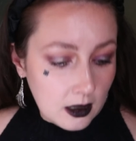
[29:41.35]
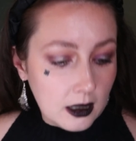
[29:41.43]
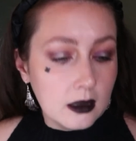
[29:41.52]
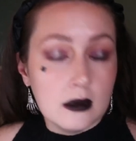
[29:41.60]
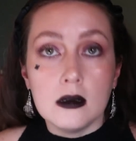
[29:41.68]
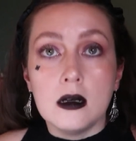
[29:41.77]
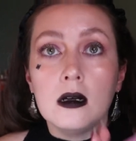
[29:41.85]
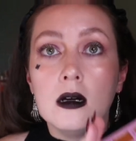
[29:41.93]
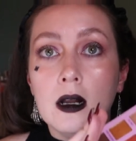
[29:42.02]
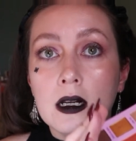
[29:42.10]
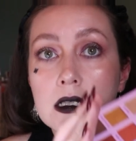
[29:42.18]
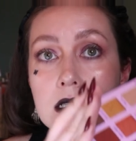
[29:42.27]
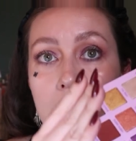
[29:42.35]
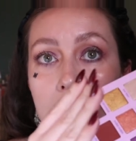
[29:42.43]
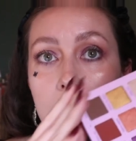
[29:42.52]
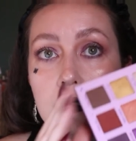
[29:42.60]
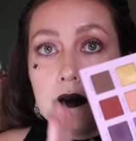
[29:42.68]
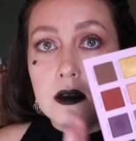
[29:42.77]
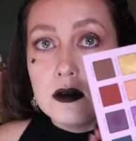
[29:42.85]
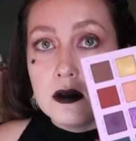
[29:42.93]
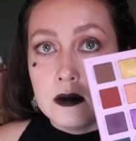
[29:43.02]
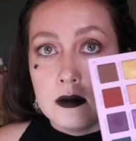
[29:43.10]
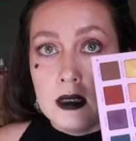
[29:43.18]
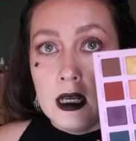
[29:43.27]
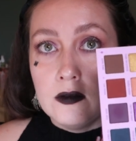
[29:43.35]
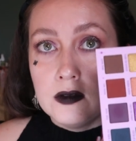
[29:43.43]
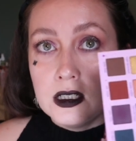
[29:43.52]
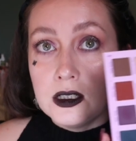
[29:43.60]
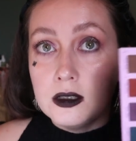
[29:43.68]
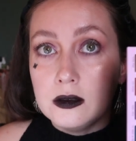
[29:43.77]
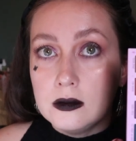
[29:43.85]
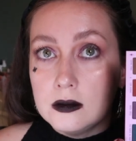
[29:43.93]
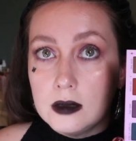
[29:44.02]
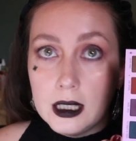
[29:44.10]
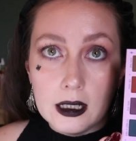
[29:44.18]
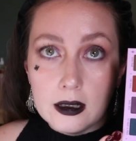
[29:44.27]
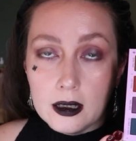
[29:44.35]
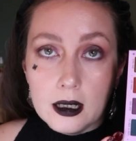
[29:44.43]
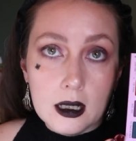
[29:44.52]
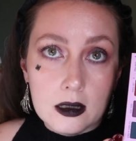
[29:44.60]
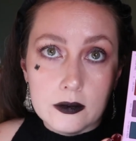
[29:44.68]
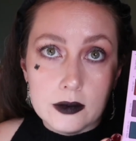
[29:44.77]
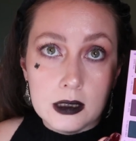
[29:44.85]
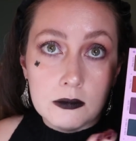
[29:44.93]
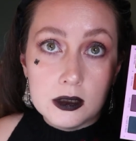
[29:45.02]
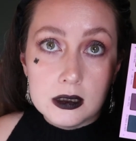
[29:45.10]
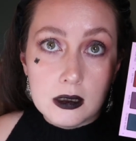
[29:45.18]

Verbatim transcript: And honestly, you don't have to do like a Halloween